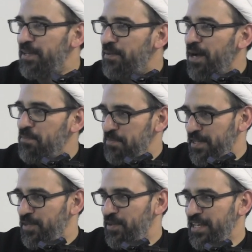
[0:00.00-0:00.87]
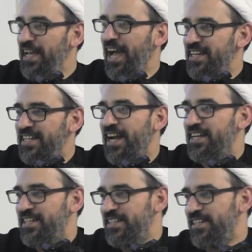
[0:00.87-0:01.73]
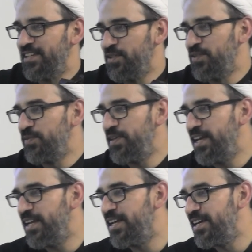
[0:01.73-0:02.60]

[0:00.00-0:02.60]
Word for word: Imam, you know, he had that, you know. No, we, in,